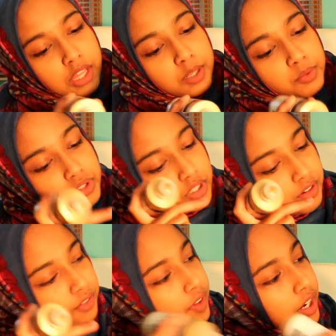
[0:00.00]
and I'm just
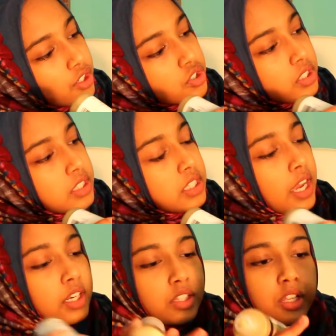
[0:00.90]
gonna finish this
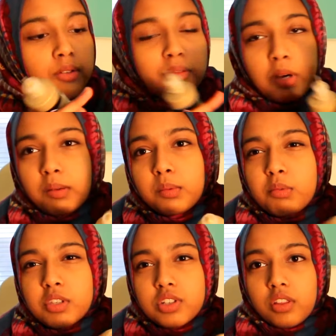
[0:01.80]
side, and then I'll
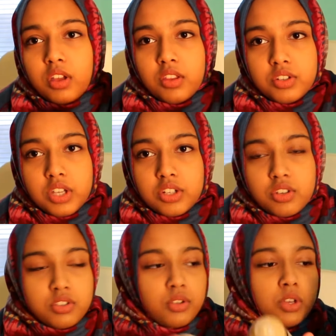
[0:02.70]
probably start the other side
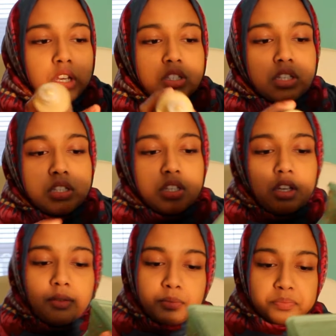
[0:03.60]
just so you guys can see.